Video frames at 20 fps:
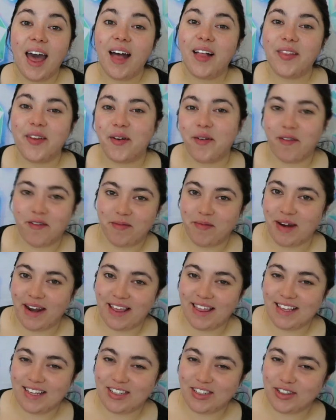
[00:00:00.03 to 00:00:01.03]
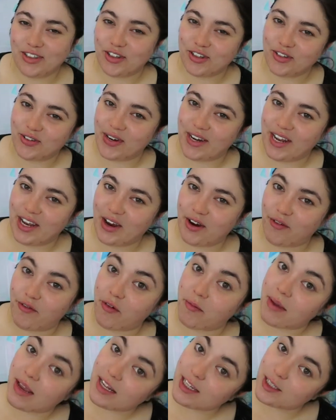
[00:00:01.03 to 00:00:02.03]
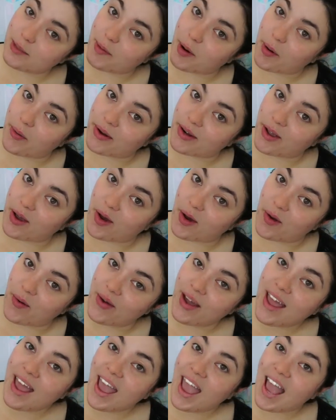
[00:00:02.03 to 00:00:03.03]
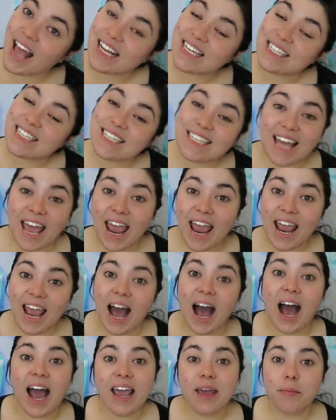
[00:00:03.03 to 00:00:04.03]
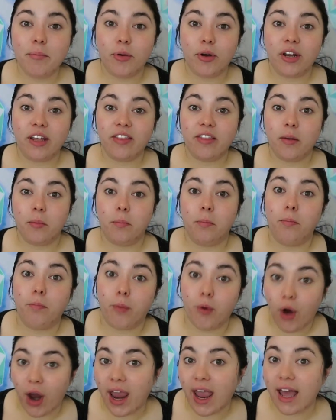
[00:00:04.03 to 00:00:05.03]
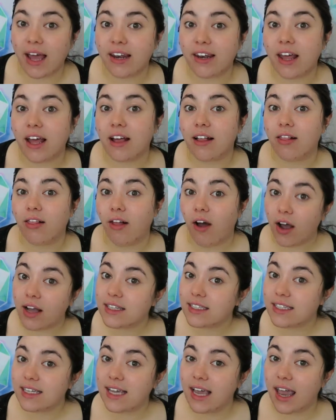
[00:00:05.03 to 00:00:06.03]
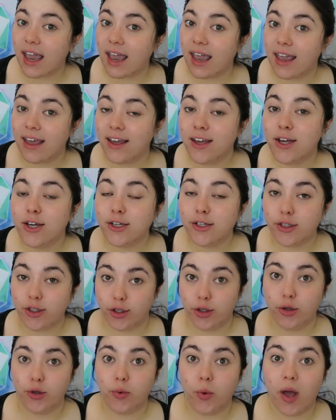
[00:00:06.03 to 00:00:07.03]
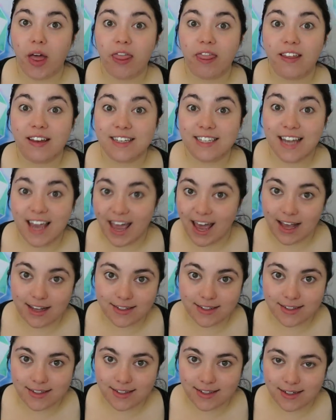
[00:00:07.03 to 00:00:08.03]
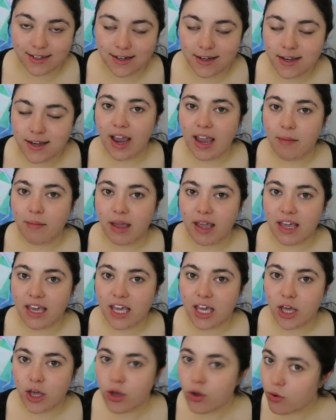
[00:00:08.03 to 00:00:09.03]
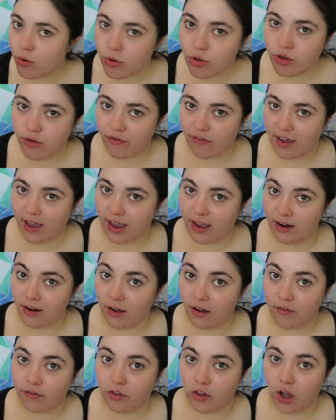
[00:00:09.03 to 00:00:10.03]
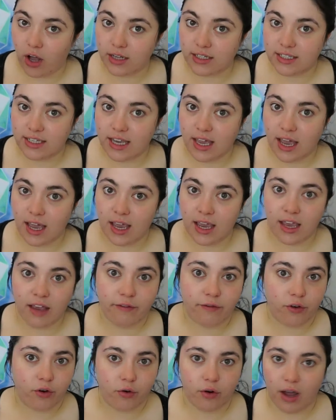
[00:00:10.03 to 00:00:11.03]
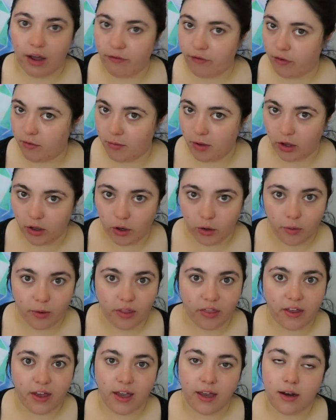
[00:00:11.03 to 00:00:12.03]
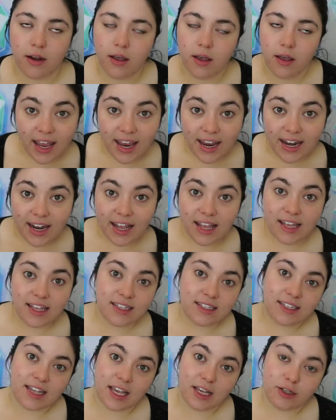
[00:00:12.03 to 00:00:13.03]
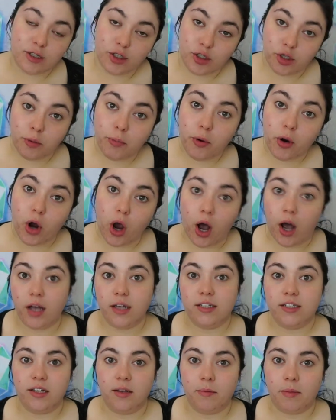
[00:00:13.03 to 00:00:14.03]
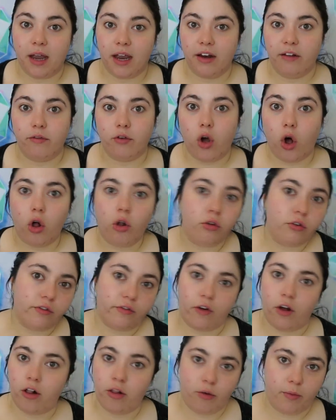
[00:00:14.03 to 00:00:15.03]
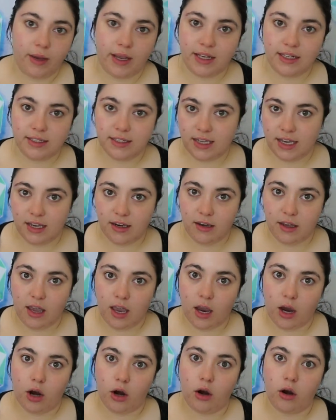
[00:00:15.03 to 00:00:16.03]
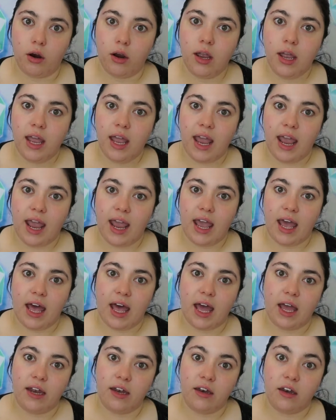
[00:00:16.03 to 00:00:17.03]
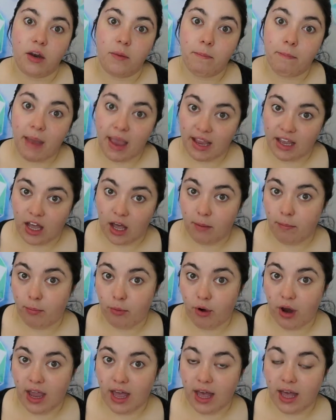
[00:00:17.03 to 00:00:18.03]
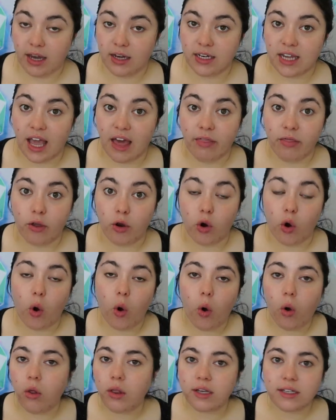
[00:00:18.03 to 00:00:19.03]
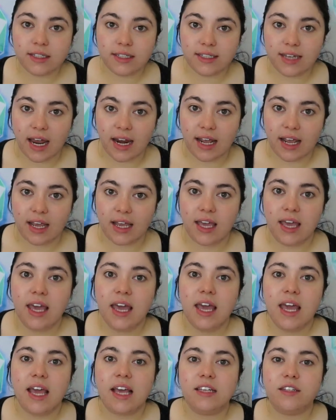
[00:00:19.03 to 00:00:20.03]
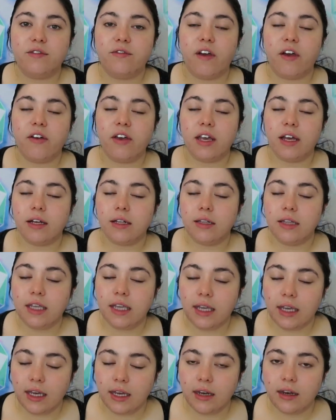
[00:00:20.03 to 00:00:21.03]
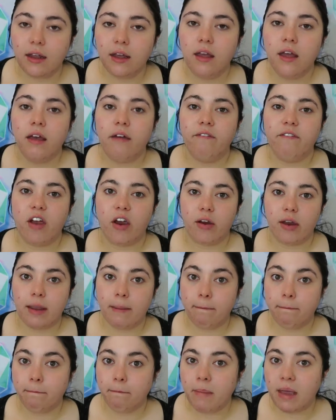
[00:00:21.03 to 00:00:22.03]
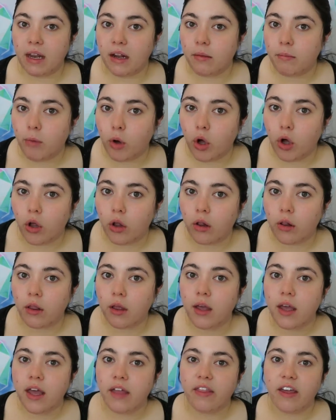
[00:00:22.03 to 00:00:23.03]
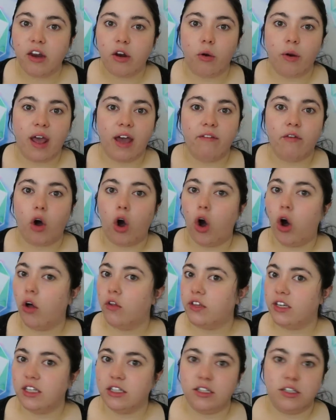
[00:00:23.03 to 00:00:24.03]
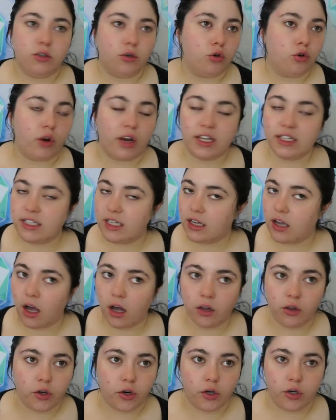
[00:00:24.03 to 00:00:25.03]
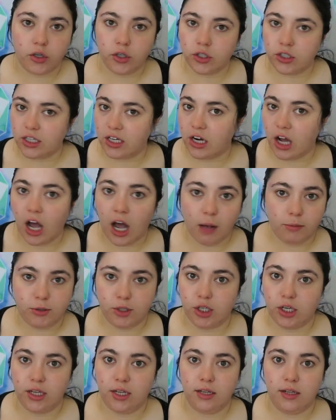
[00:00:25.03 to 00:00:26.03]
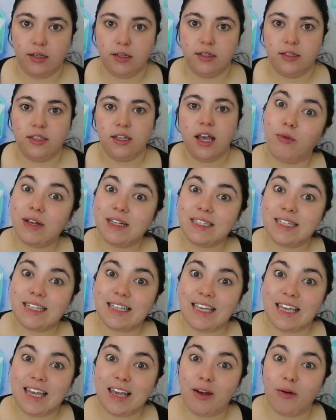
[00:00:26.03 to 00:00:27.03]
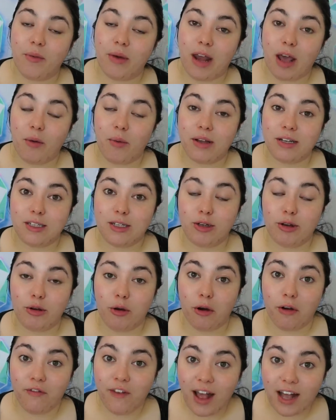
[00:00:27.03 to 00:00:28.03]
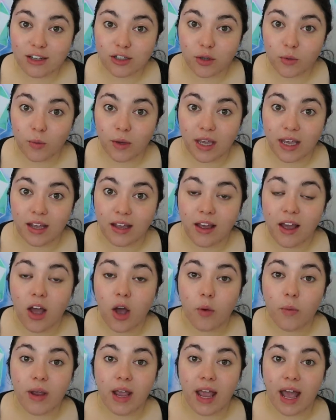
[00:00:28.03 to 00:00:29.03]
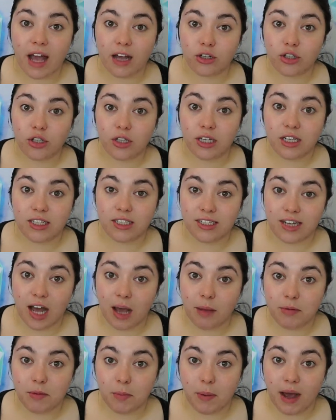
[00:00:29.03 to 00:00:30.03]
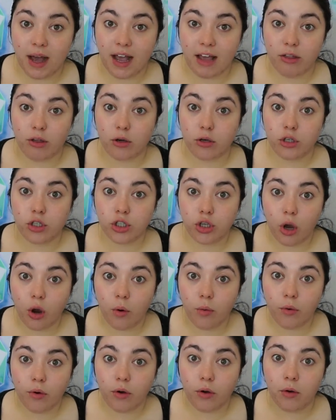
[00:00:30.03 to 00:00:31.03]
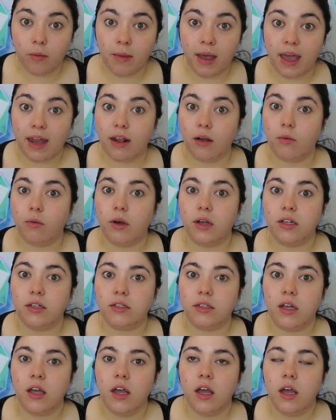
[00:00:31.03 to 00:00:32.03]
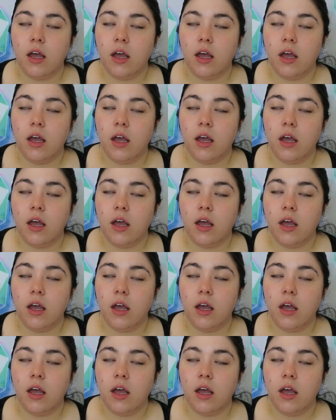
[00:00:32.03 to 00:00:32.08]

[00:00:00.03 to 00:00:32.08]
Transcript: Hello everybody, this is Katrina here from Inspo and Co. And today I am putting the brand Glossier to the test. I am a huge fan of Glossier, if you're not familiar with it. It is a super awesome kind of cult following skincare and makeup brand, and their whole aesthetic is very clean, very minimal. They don't have all these crazy colors and options. Recently, when I went to New York Fashion Week, we actually stopped by their showroom and it was